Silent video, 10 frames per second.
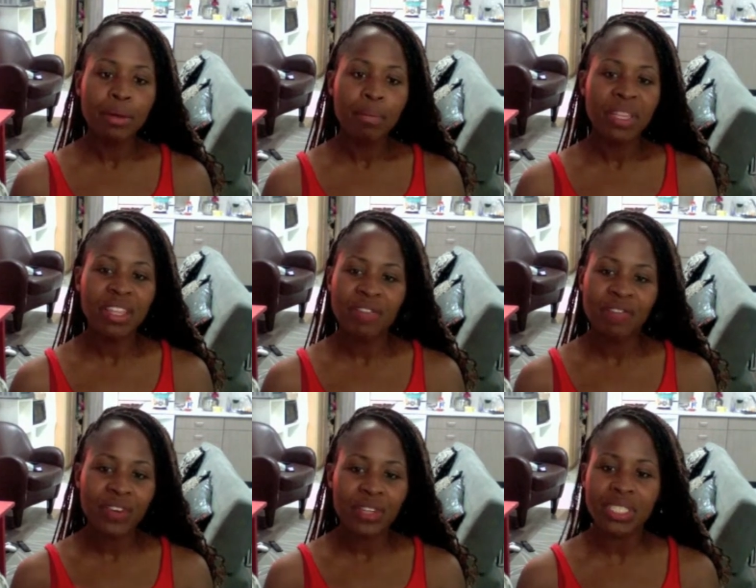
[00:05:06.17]
But the
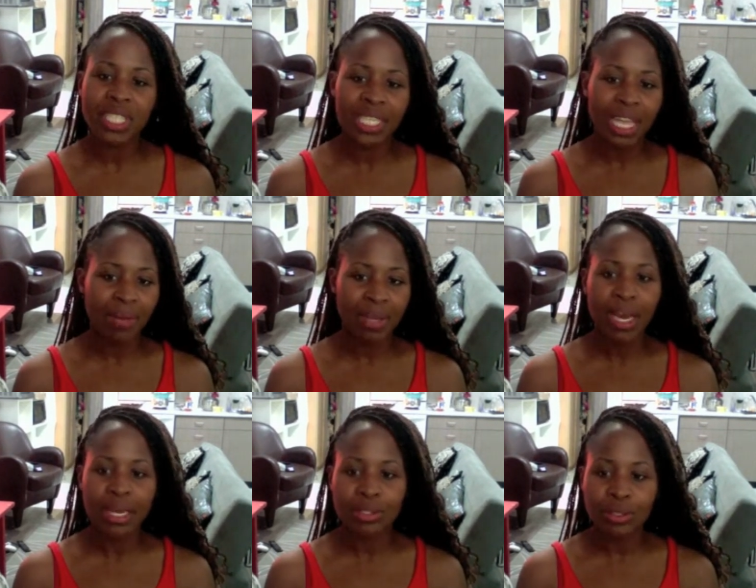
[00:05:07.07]
first thing that we
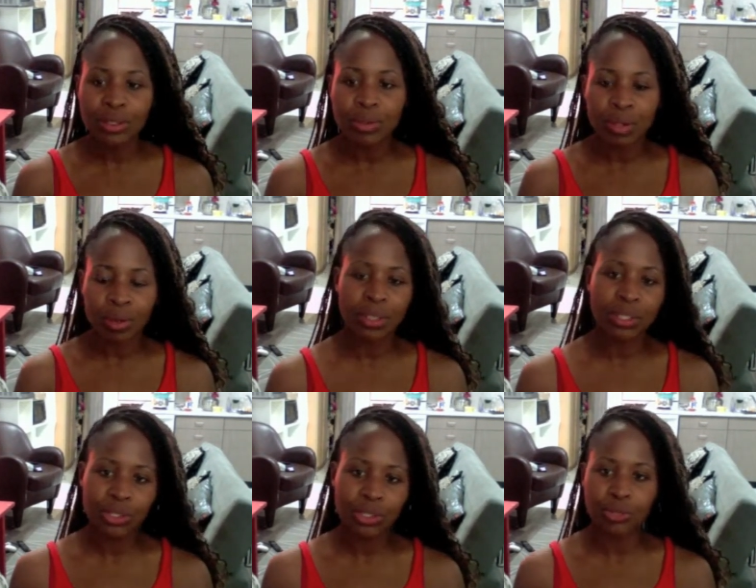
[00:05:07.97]
got to do in order
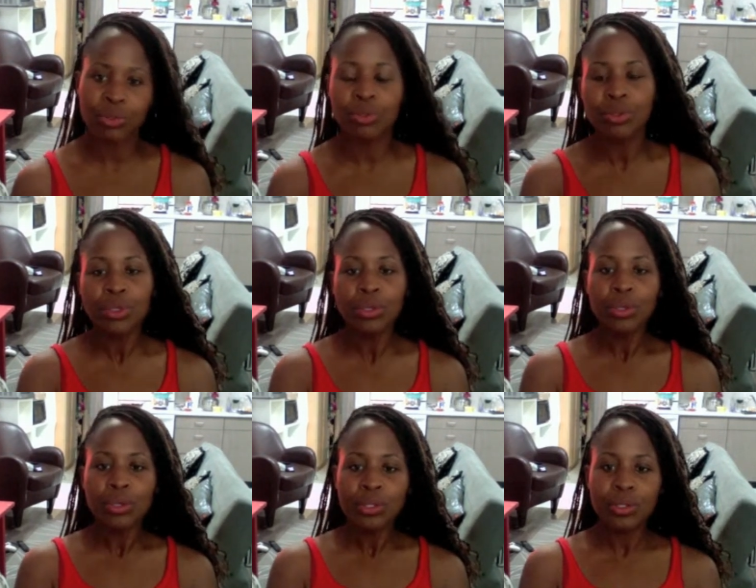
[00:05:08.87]
to
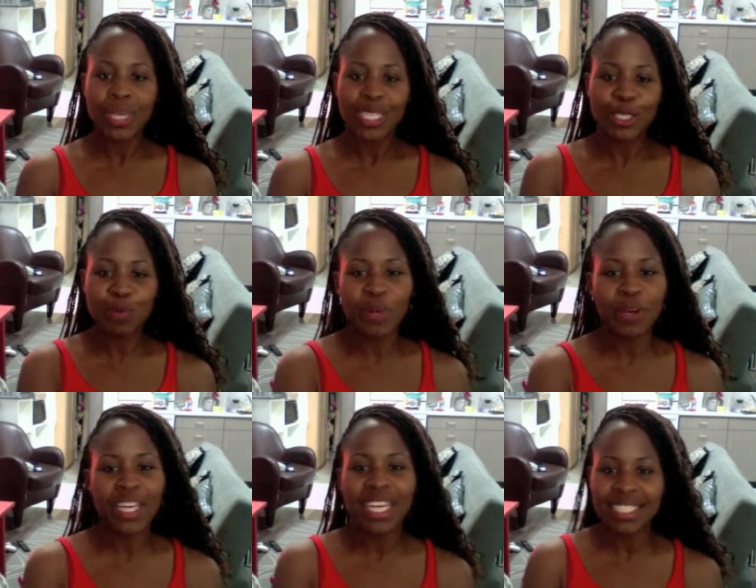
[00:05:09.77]
to
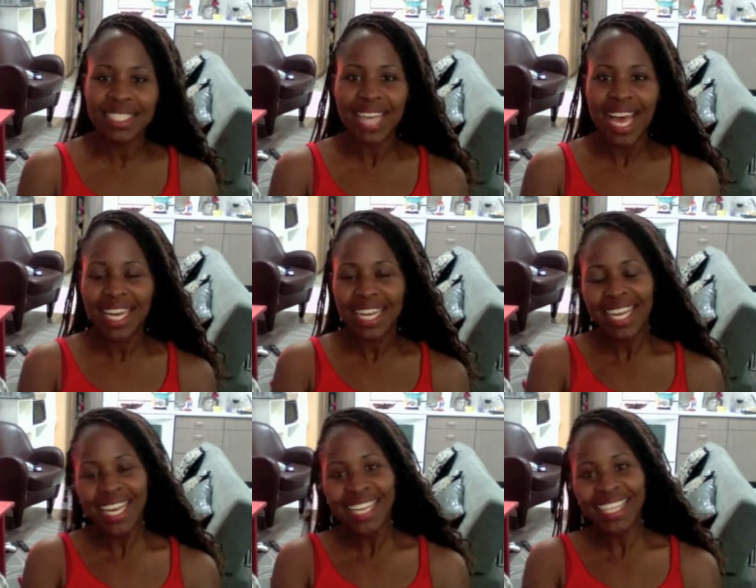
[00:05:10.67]
experience that
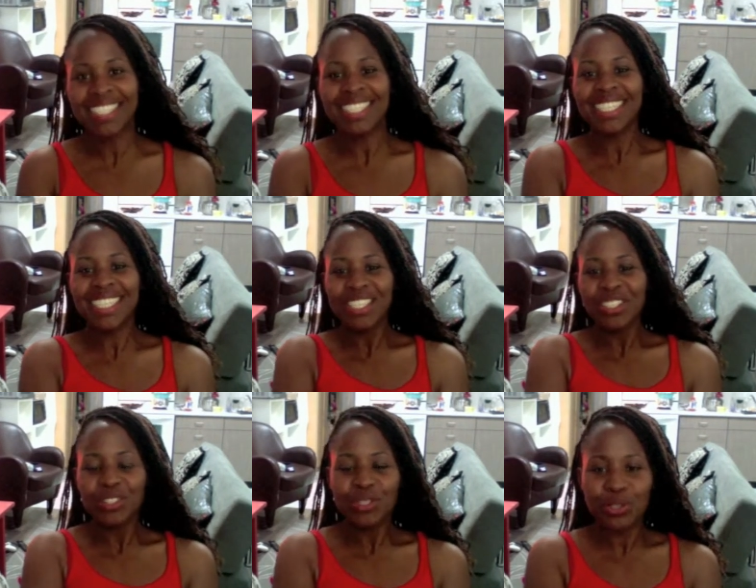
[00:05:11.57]
is
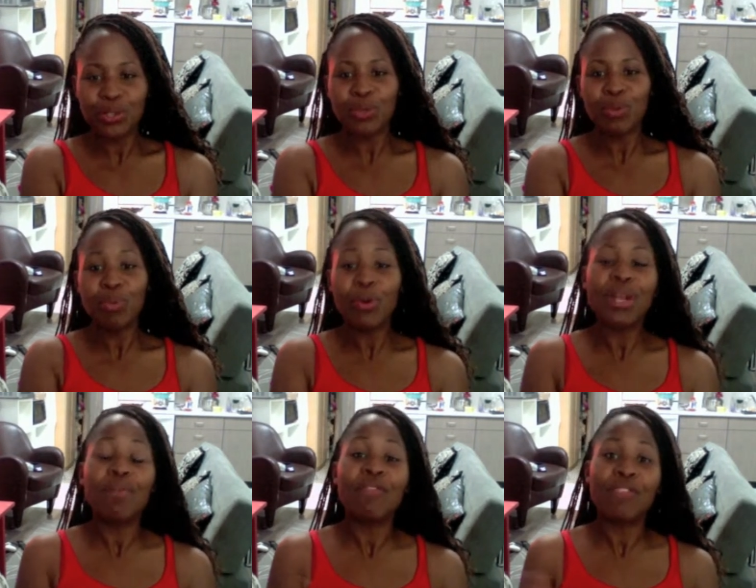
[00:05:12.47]
to put
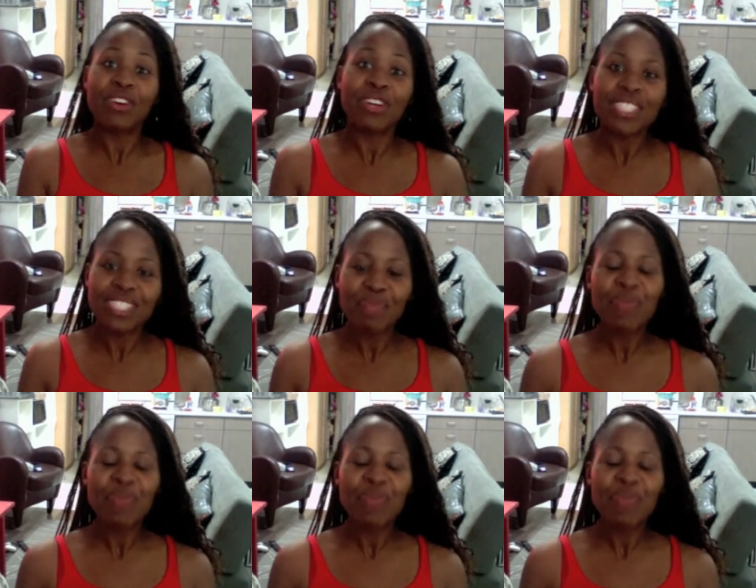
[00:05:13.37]
him first.